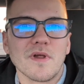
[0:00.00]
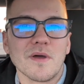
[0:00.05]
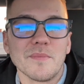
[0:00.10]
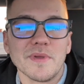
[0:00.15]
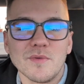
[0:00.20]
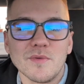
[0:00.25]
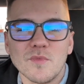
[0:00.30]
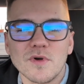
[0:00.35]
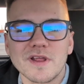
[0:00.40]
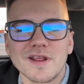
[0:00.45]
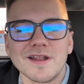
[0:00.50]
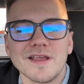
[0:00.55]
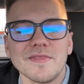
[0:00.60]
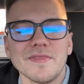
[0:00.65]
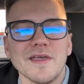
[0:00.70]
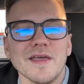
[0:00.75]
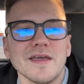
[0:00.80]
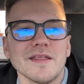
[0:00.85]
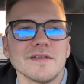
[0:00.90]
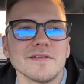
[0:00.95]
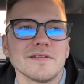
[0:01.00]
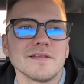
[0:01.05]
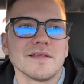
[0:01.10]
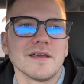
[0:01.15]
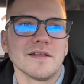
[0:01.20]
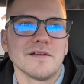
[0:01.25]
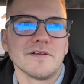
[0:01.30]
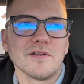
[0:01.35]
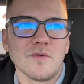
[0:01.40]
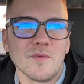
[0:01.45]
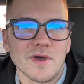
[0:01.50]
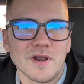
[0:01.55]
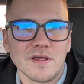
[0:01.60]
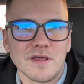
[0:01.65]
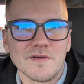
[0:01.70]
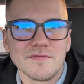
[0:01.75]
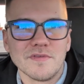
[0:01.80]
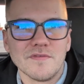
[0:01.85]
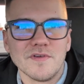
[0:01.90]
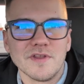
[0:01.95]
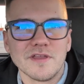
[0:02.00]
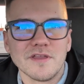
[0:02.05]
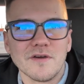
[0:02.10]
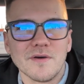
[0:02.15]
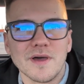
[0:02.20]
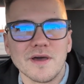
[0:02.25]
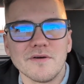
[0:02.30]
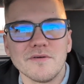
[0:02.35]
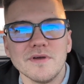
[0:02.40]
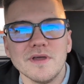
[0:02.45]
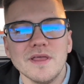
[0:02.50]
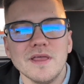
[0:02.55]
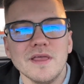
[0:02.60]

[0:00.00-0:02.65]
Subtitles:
I've been working on that. I don't know when I'll have the video out.